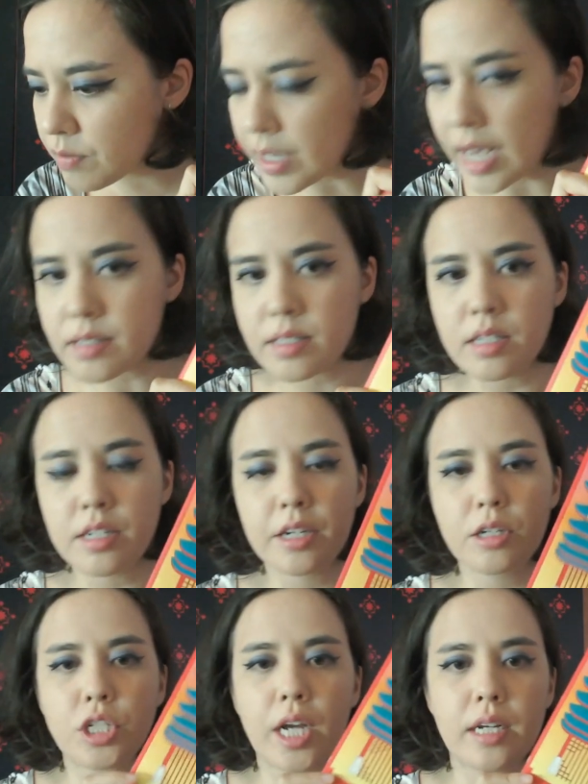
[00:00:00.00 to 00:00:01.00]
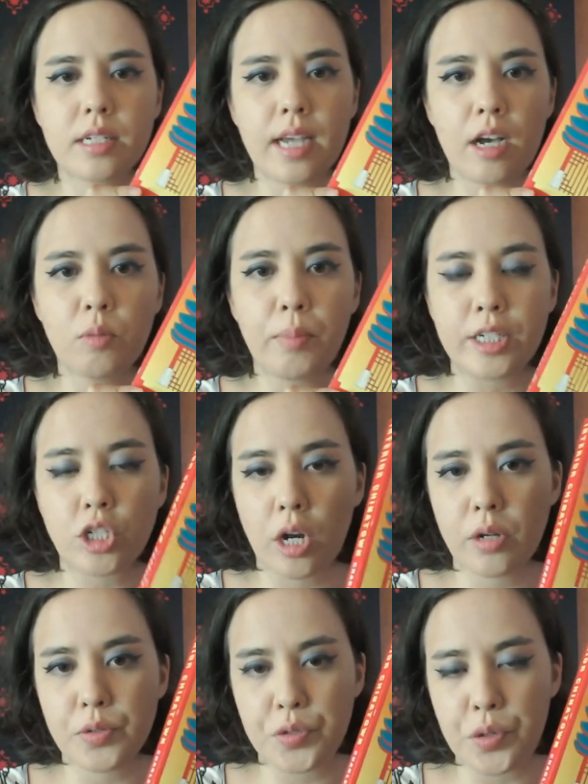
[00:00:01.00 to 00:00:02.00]
Yes, Interior Chinatown by
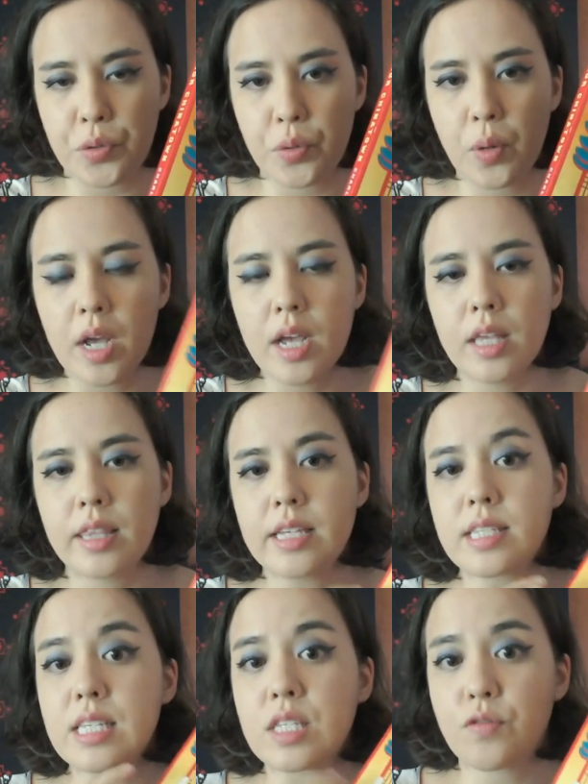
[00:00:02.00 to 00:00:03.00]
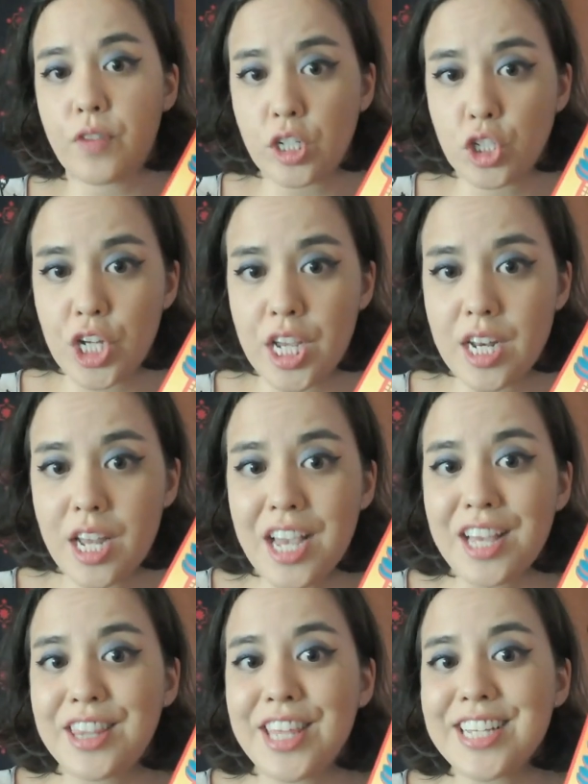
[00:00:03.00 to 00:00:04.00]
Charles Yu. This is fiction.
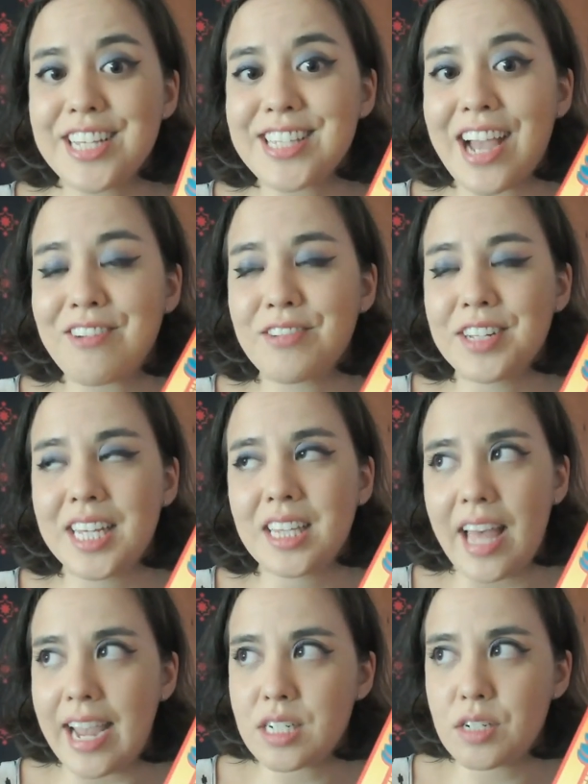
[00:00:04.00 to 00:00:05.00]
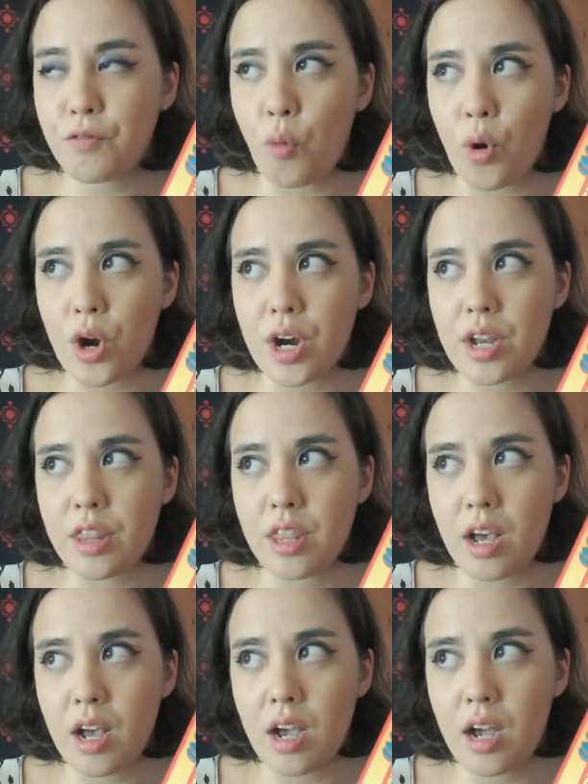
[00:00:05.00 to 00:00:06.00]
This I really liked for
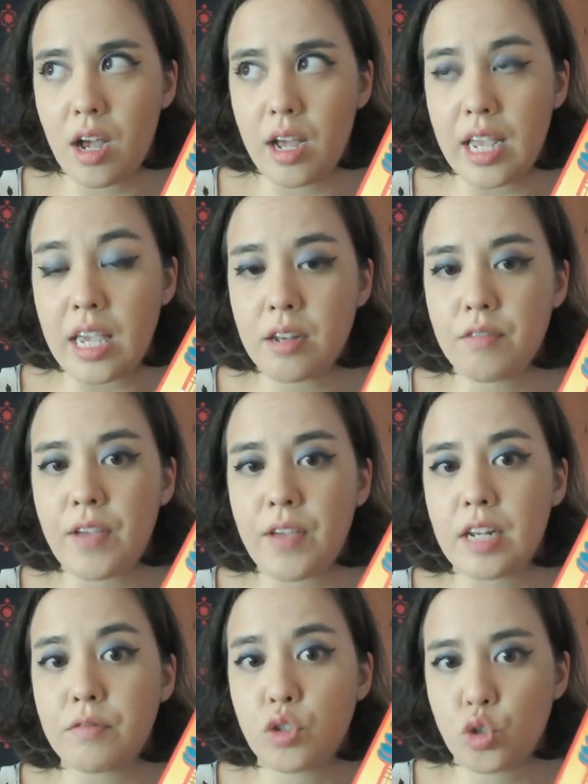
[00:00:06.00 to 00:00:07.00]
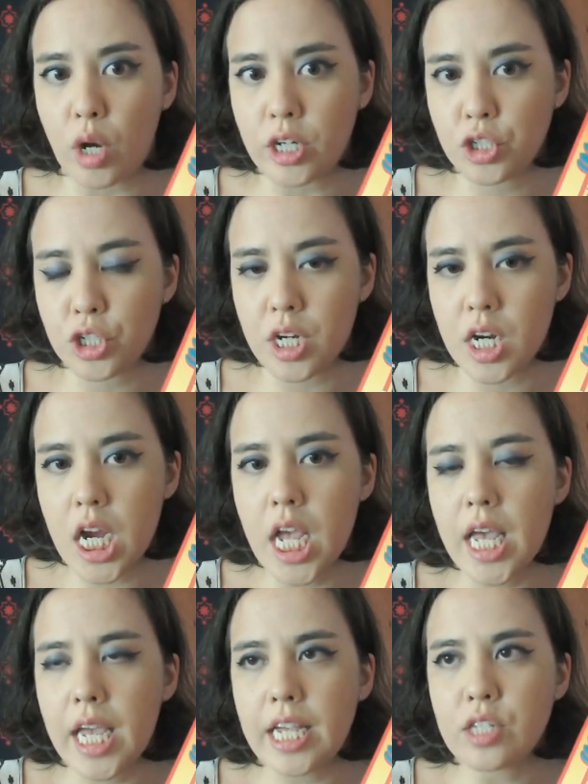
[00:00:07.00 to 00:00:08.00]
the innovative structure.
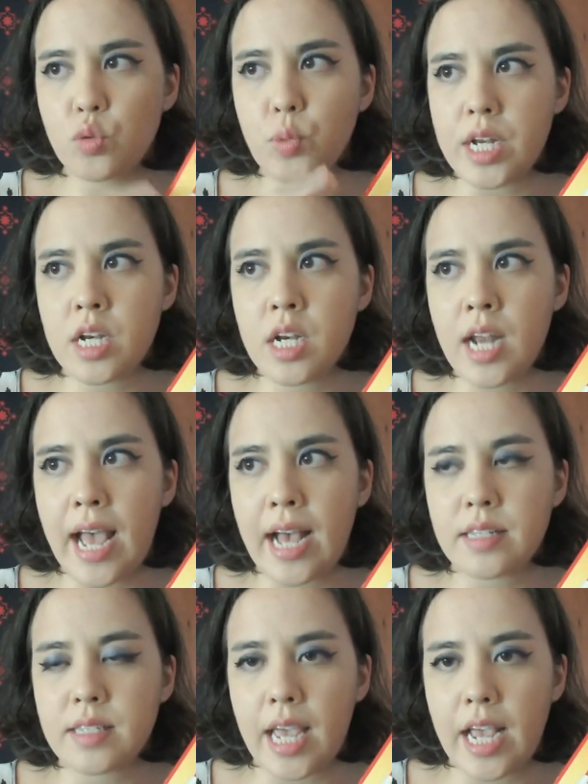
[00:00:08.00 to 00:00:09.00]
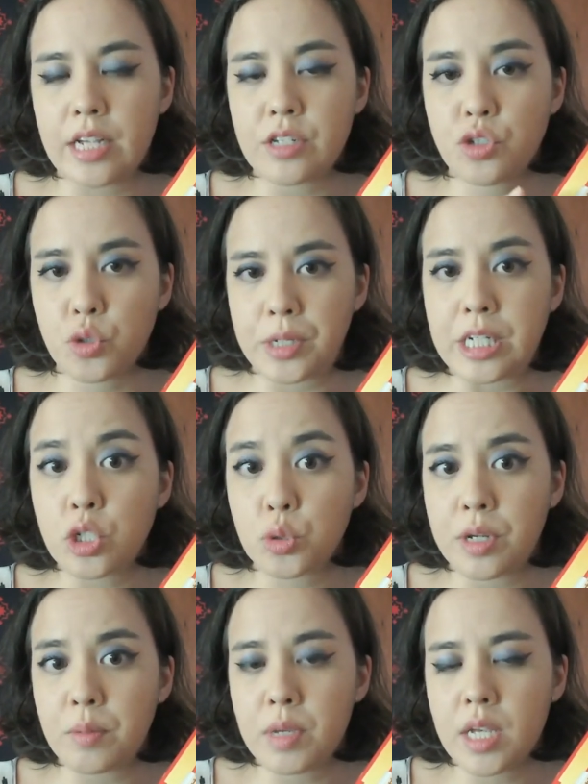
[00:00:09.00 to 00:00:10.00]
It's written as a screen
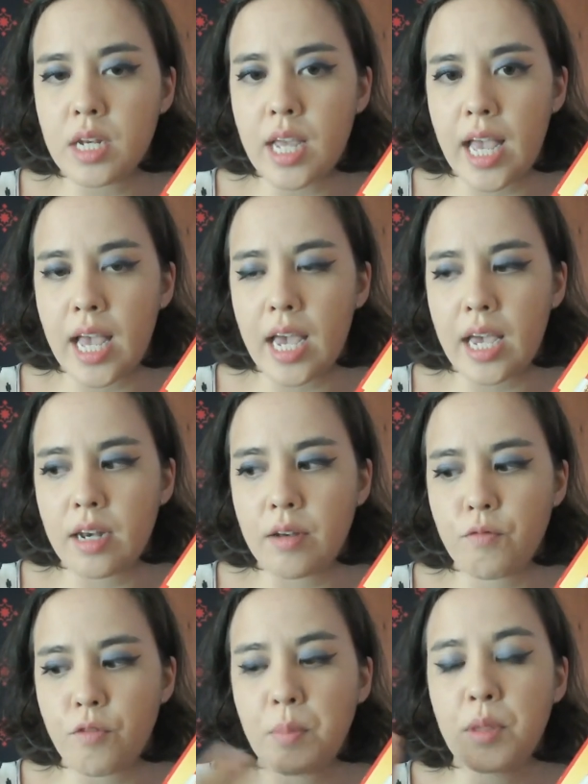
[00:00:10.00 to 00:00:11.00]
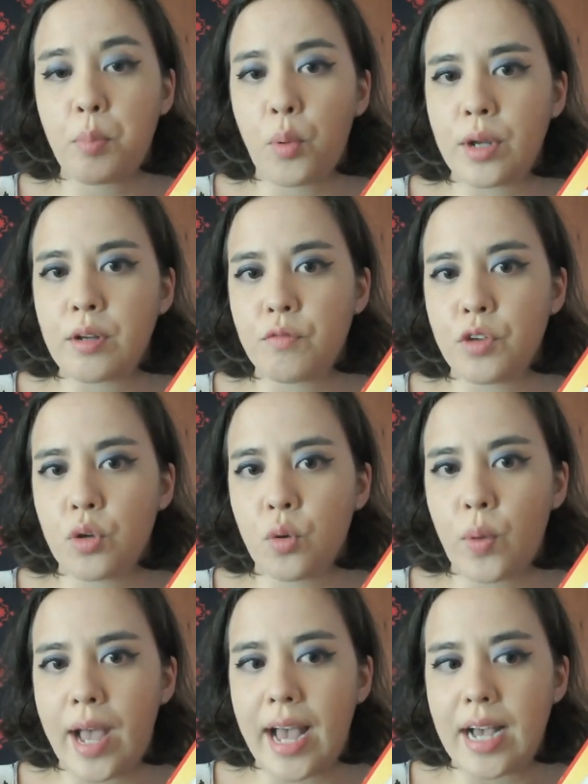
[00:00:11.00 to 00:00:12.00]
treatment and from the point of
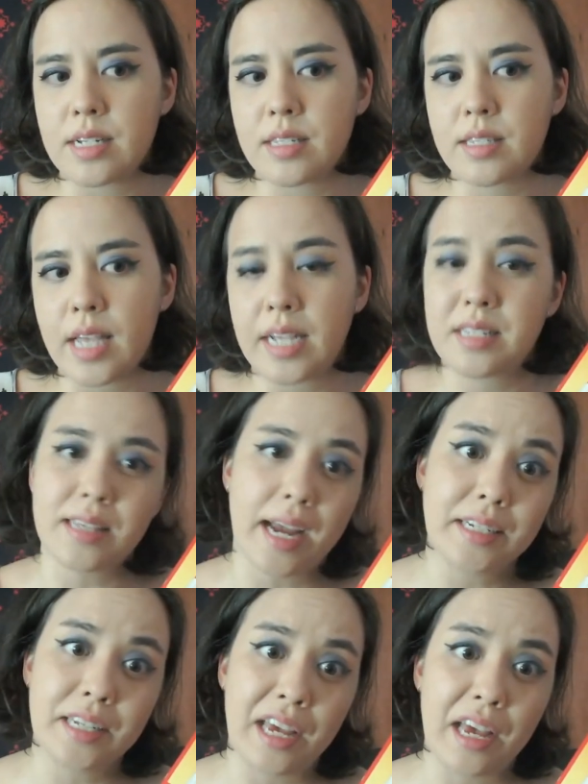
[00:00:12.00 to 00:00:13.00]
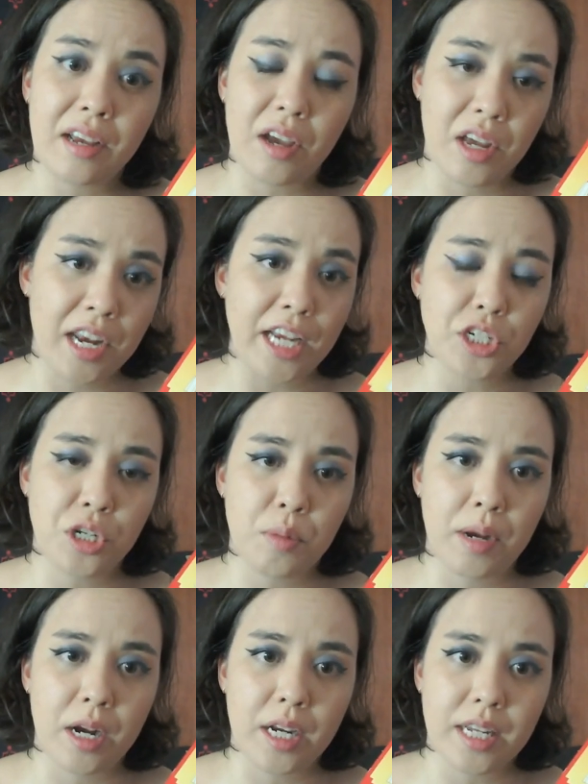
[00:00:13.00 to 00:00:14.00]
view as a sidekick, an Asian
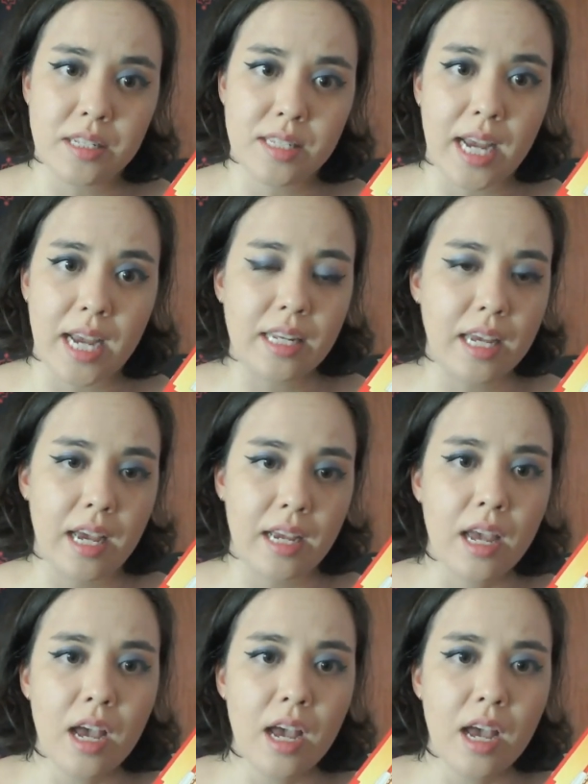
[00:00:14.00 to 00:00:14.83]
American sidekick